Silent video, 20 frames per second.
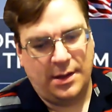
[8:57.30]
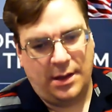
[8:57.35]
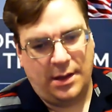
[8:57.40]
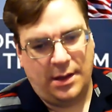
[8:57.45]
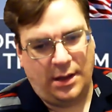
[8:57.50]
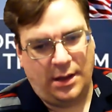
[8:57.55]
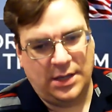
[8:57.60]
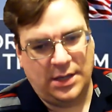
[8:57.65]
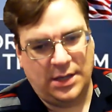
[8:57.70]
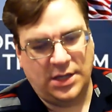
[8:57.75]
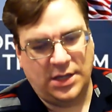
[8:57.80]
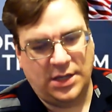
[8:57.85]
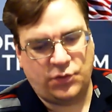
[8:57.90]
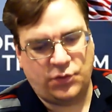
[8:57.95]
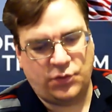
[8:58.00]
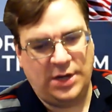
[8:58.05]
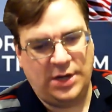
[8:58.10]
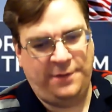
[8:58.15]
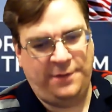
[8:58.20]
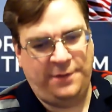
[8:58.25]
in this
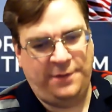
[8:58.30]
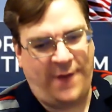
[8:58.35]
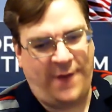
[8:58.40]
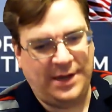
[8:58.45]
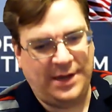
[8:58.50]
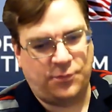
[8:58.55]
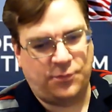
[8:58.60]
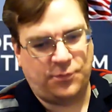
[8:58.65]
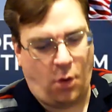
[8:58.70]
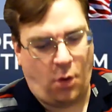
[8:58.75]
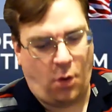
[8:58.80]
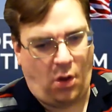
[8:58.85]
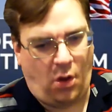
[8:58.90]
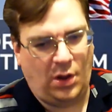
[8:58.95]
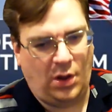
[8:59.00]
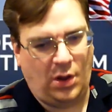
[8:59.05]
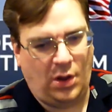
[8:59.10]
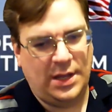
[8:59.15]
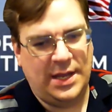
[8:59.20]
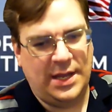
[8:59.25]
redefining
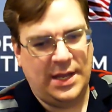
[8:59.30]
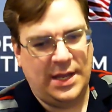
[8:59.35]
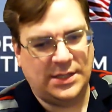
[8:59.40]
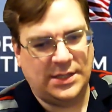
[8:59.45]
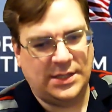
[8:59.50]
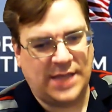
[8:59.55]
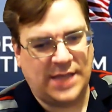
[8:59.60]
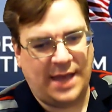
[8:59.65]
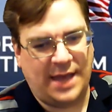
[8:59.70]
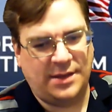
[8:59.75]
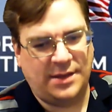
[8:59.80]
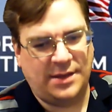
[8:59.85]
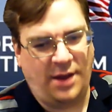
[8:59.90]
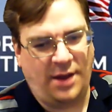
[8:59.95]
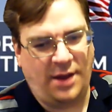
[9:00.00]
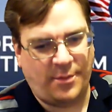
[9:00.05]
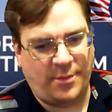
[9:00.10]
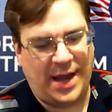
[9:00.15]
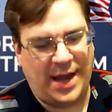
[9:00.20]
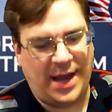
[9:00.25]
role is that the
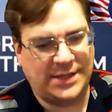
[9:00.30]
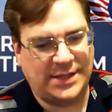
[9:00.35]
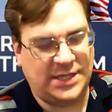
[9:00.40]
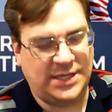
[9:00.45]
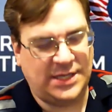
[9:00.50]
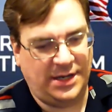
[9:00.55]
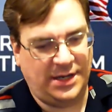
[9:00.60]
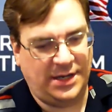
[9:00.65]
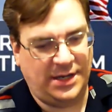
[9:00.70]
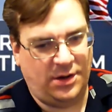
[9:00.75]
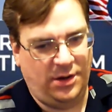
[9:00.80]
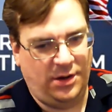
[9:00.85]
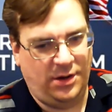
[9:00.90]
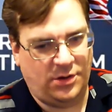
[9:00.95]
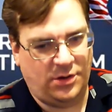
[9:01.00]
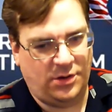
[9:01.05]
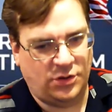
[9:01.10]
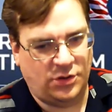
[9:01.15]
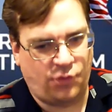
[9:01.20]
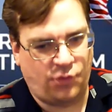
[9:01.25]
government has to get
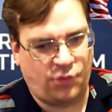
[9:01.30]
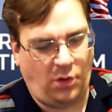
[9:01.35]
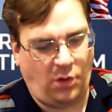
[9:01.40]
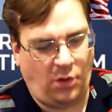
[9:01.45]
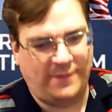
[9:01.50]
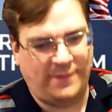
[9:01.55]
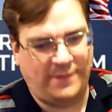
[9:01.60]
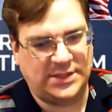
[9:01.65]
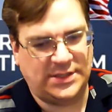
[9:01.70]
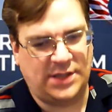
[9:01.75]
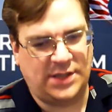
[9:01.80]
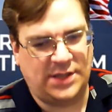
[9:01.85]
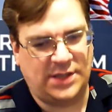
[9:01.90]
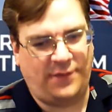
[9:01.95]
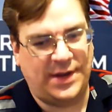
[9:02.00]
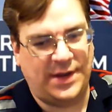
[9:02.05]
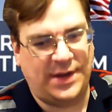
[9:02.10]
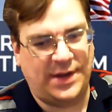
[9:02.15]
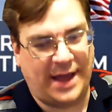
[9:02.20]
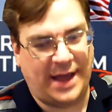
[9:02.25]
control of itself
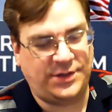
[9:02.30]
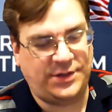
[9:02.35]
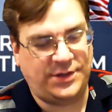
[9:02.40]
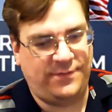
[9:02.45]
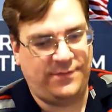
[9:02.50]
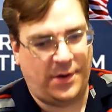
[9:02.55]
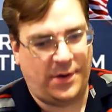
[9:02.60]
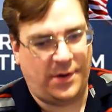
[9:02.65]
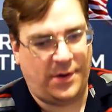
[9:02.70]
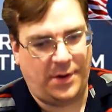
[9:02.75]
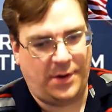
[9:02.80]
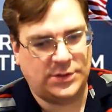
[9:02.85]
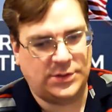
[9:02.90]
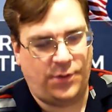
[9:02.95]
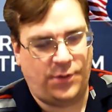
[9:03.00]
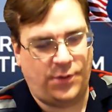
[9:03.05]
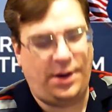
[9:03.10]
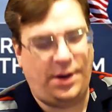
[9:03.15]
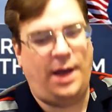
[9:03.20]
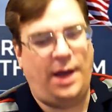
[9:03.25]
and actually figure out what's
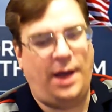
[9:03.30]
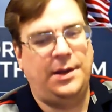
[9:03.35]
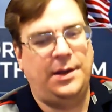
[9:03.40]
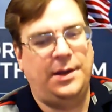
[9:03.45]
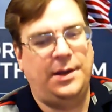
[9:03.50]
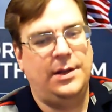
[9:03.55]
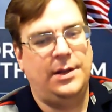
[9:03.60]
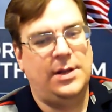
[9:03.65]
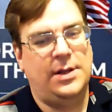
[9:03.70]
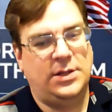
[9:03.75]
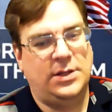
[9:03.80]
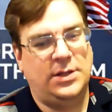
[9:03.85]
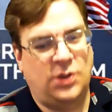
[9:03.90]
going on. So